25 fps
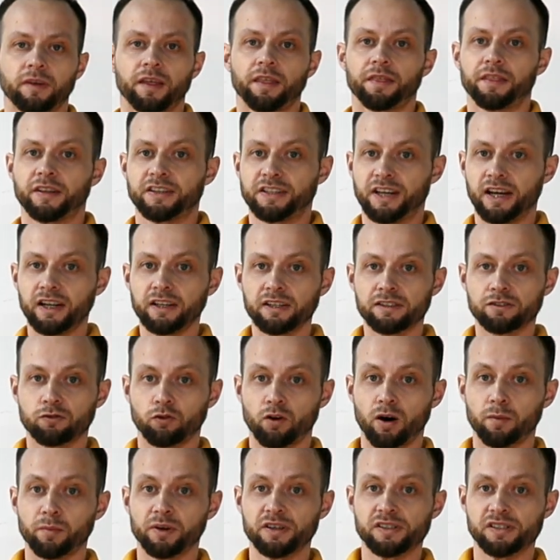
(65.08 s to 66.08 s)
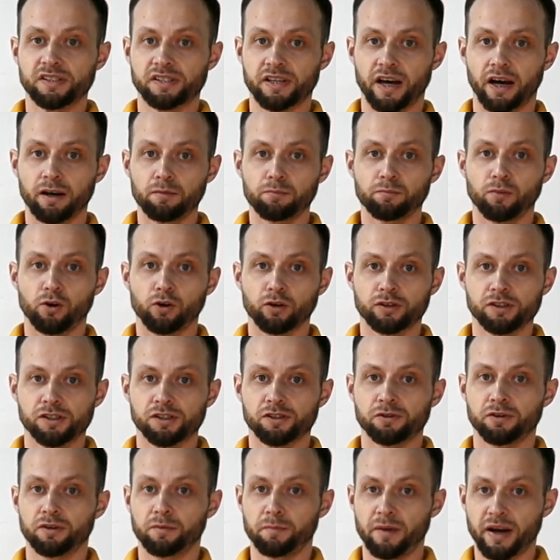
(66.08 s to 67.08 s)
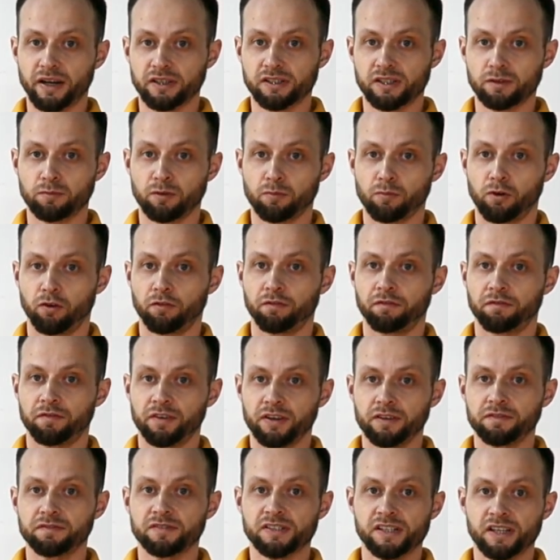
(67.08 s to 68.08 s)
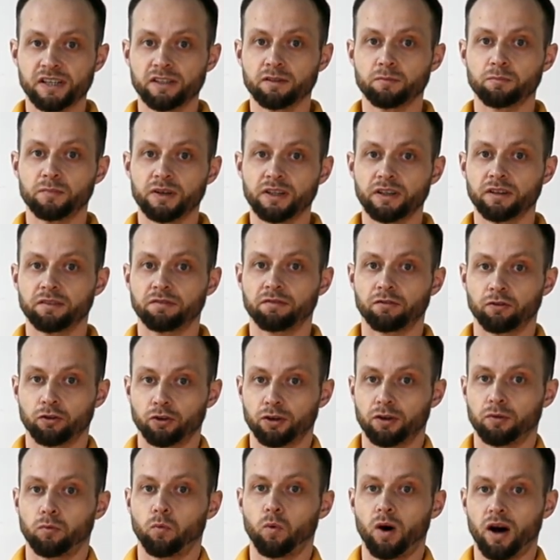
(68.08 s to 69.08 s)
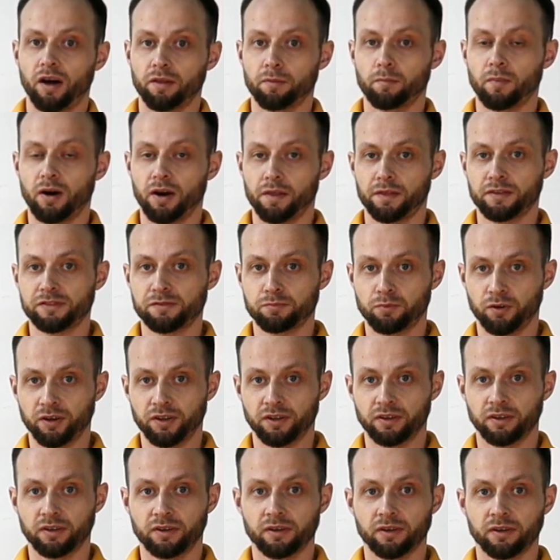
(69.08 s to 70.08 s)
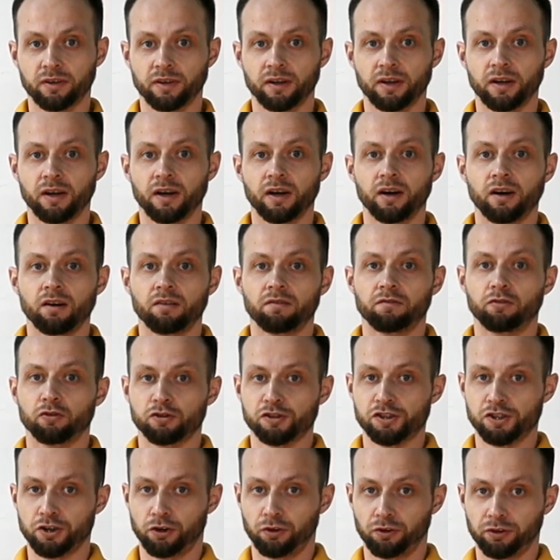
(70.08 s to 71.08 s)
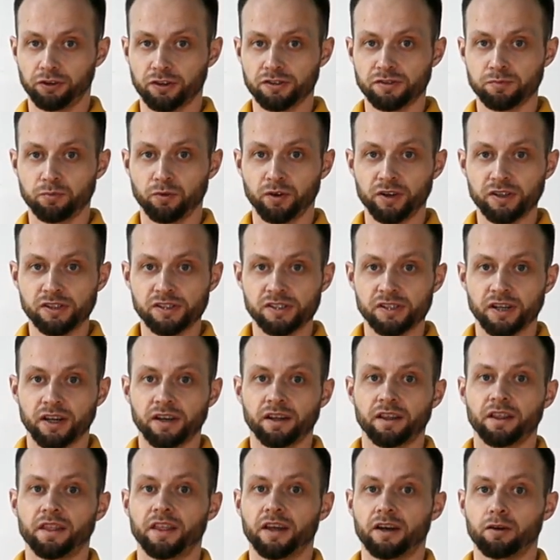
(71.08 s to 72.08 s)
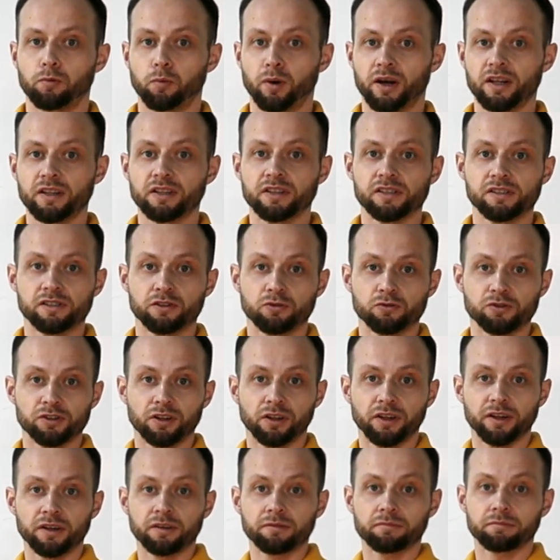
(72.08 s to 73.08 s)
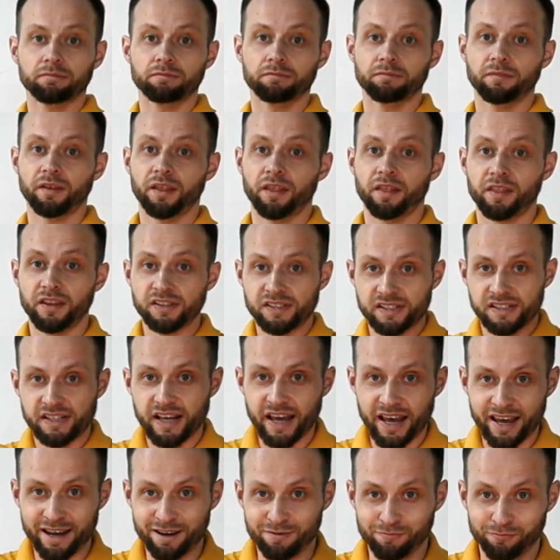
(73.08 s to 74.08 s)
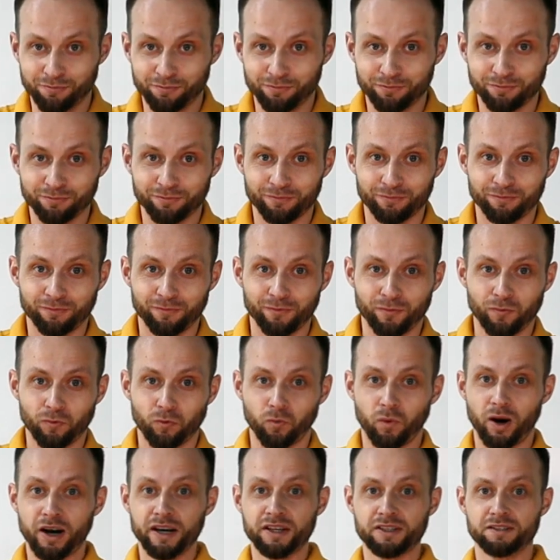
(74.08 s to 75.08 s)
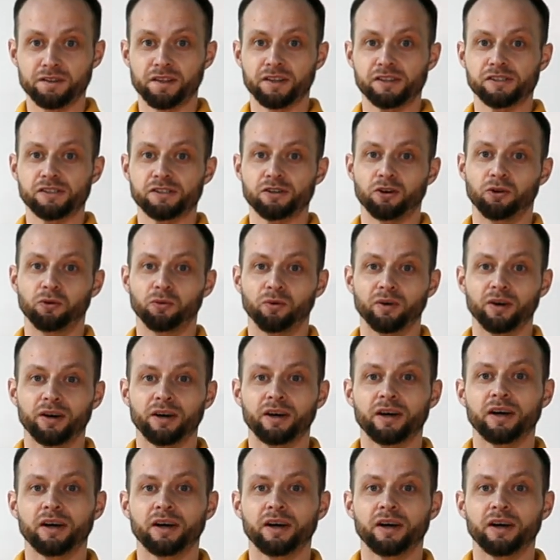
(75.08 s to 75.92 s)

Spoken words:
The Daily Scrum is time-boxed to a maximum of 15 minutes for a 1-month sprint. For shorter sprints, the event is usually the same. Why is this so?